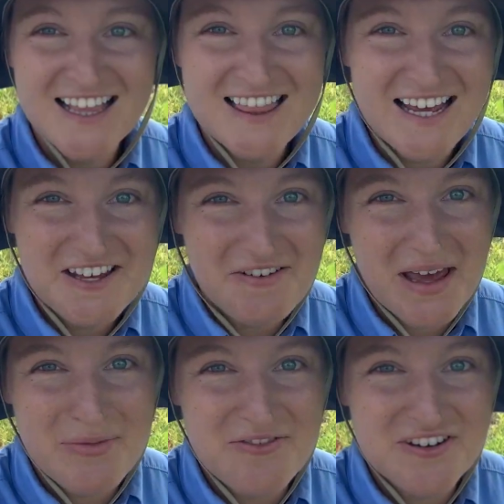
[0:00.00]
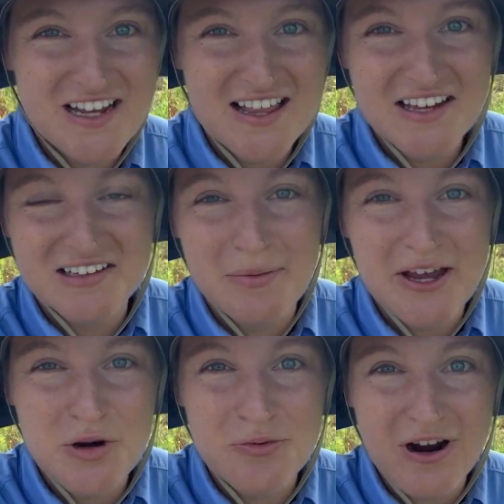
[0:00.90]
Thank you, Amy, for telling us
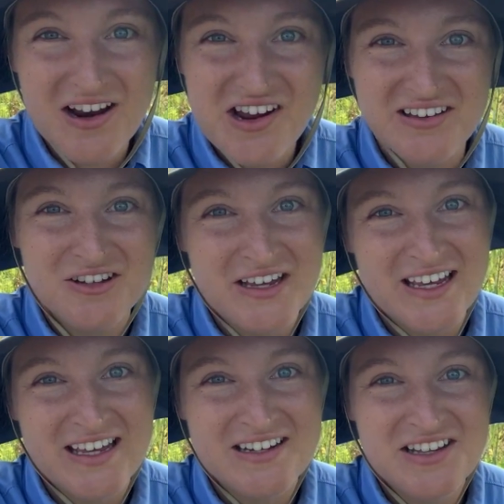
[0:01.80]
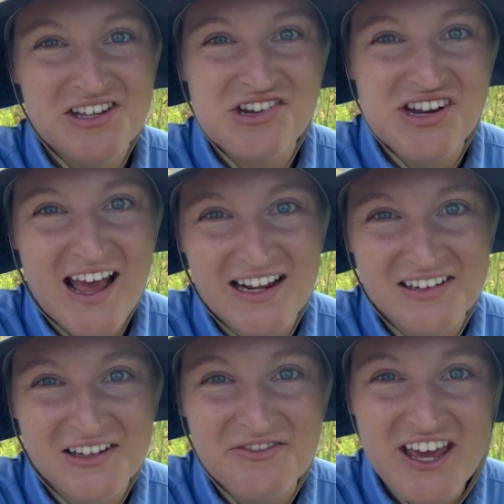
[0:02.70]
about your project looking into the
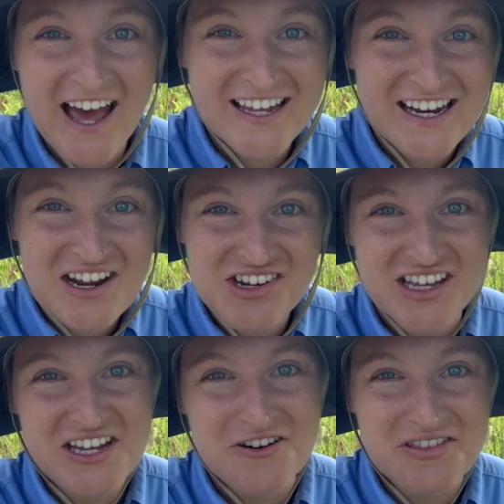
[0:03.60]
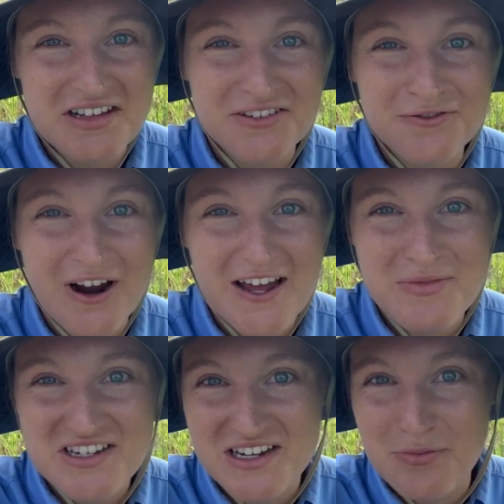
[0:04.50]
genetics of the Echinacea here in these
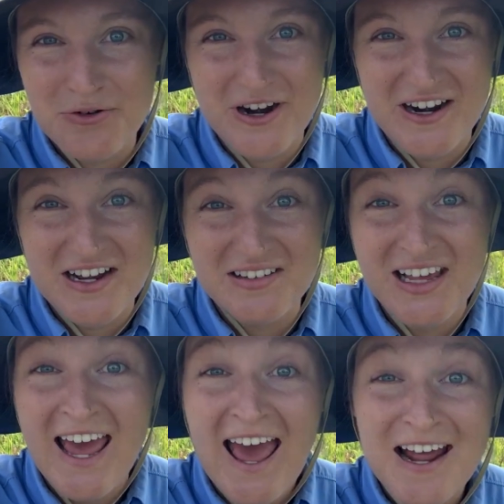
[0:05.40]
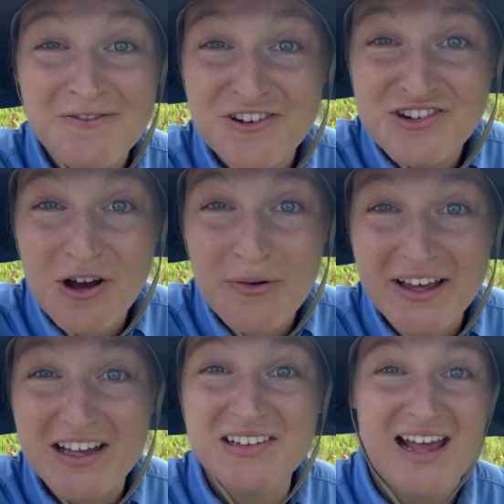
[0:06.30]
fragmented prairies, and for
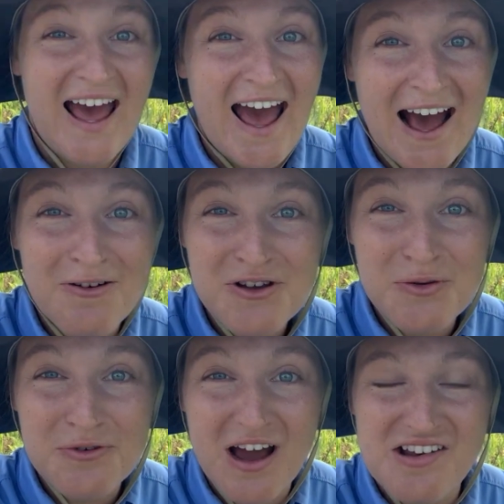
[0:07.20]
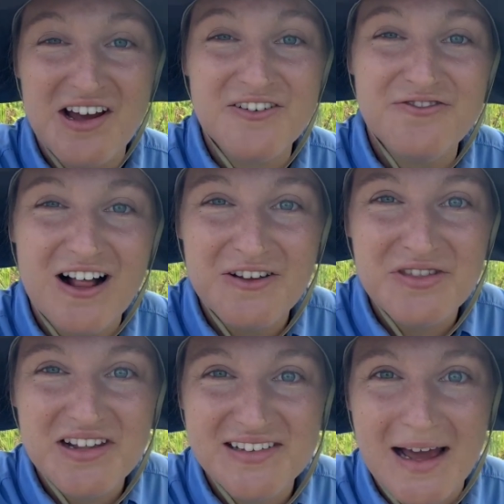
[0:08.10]
showing us how your project followed
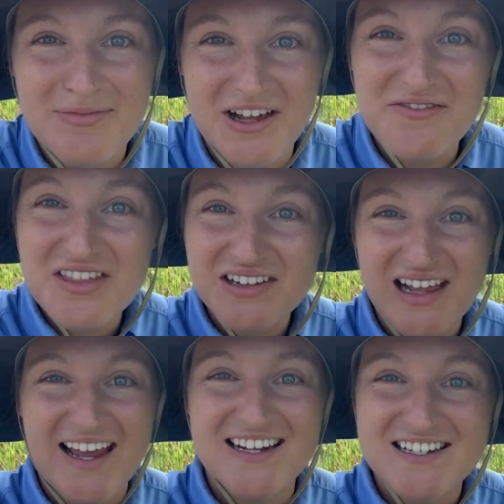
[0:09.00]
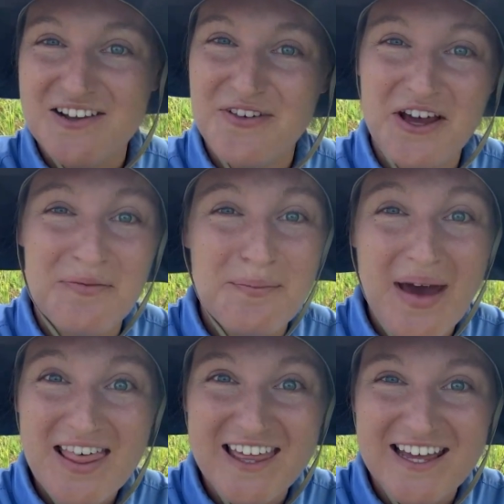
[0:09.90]
the steps of the scientific
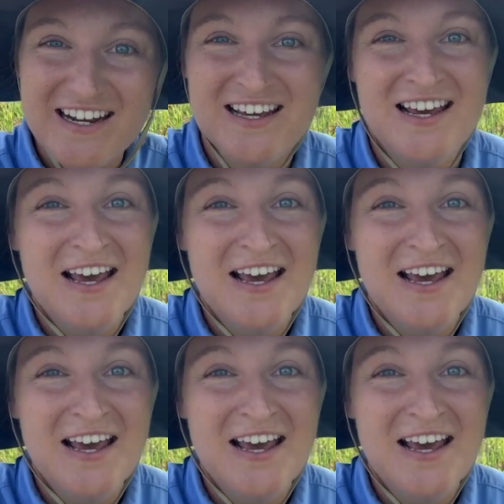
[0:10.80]
method.